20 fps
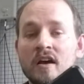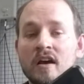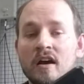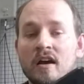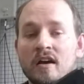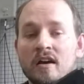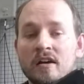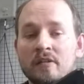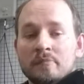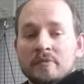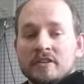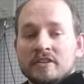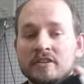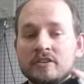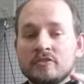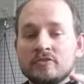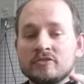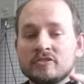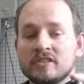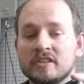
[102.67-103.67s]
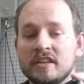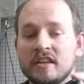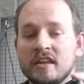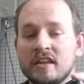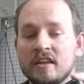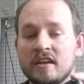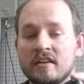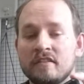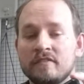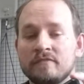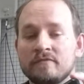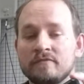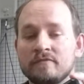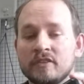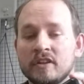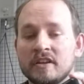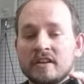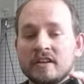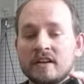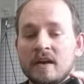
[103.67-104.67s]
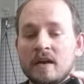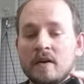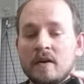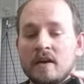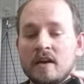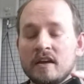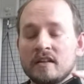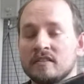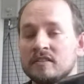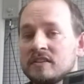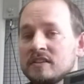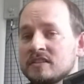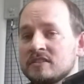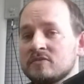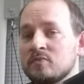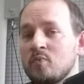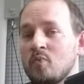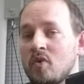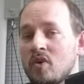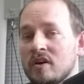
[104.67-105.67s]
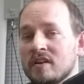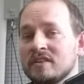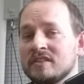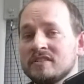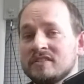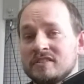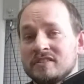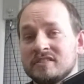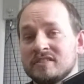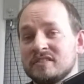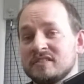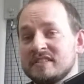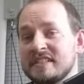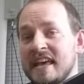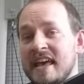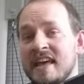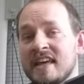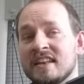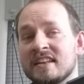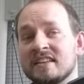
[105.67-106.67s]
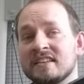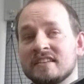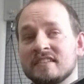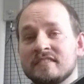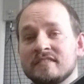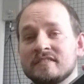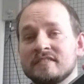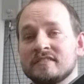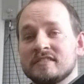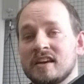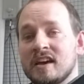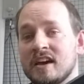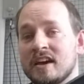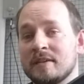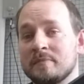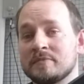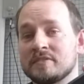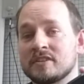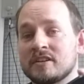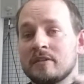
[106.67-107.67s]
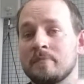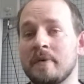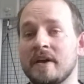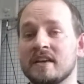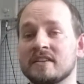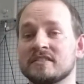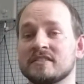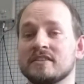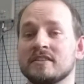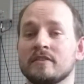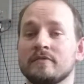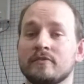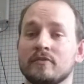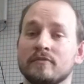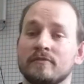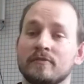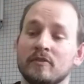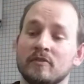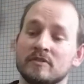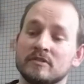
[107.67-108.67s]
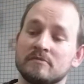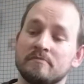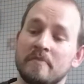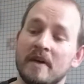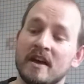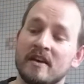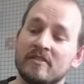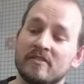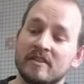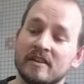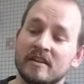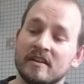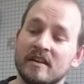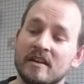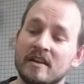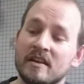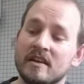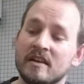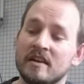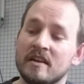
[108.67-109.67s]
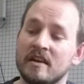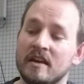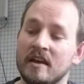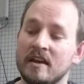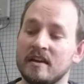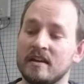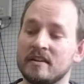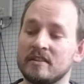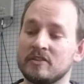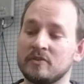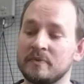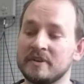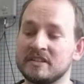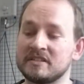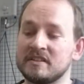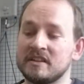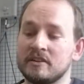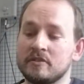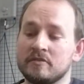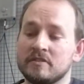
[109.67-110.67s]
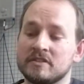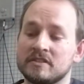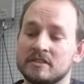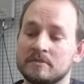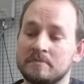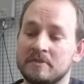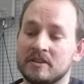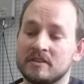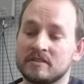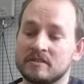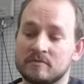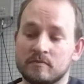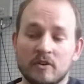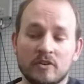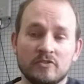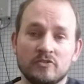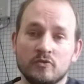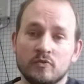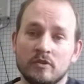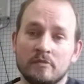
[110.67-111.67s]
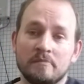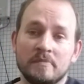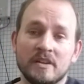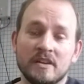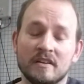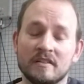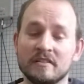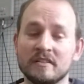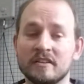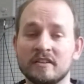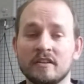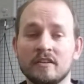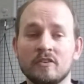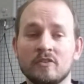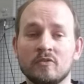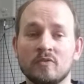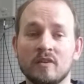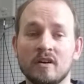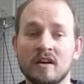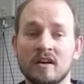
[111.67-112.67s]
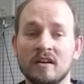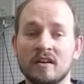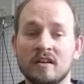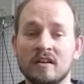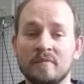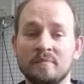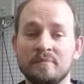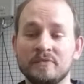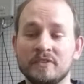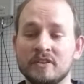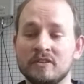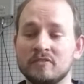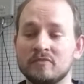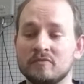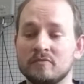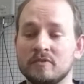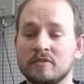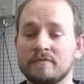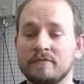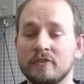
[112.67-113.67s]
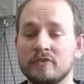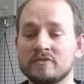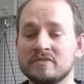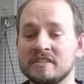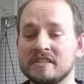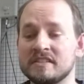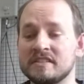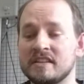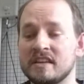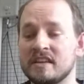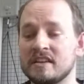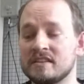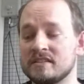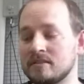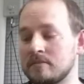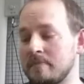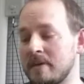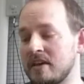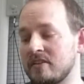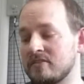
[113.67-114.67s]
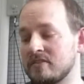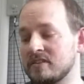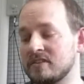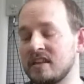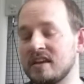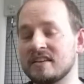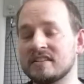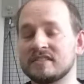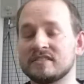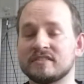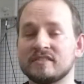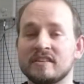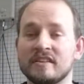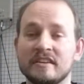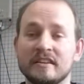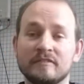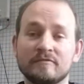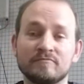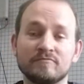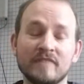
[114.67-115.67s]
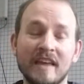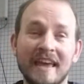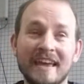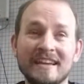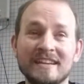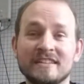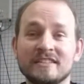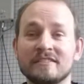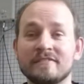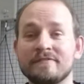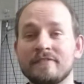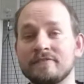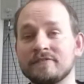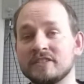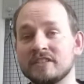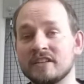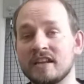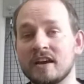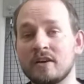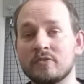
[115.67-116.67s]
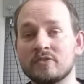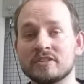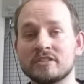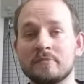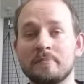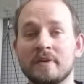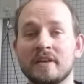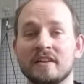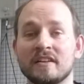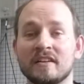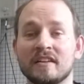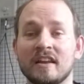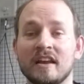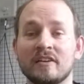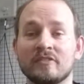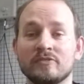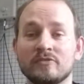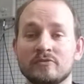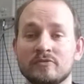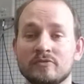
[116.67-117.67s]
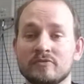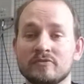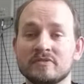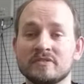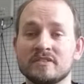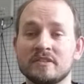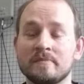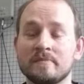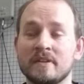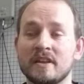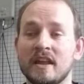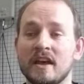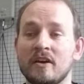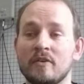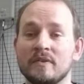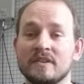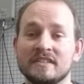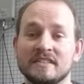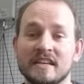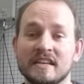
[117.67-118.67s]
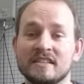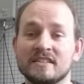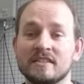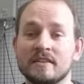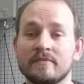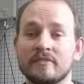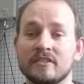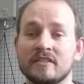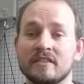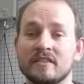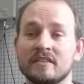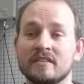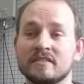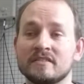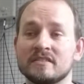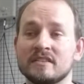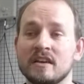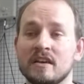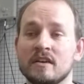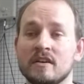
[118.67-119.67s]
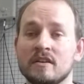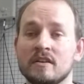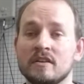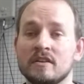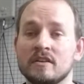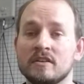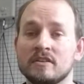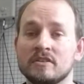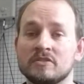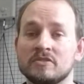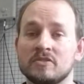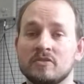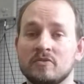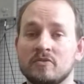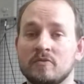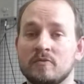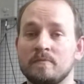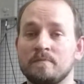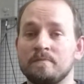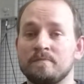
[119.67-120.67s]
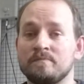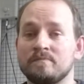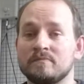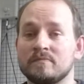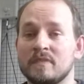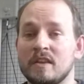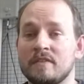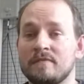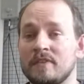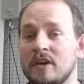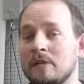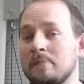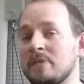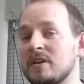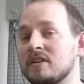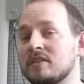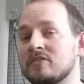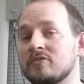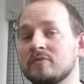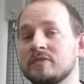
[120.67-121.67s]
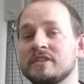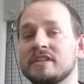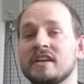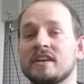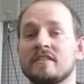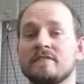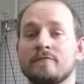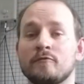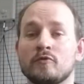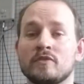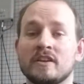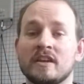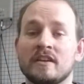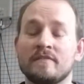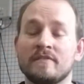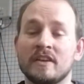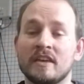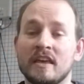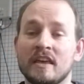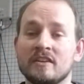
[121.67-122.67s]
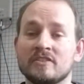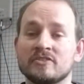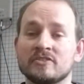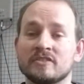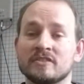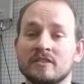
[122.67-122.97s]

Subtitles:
But they usually have like at least 1 to 10 times the capacity of your phone's battery. And the reason they do this is because, well, you can be on the go. With phones these days, the battery lasts like 8 to 15 hours, depending on how you use them and how intense everything is. So, if I'm on a 3-day, 4-day vacation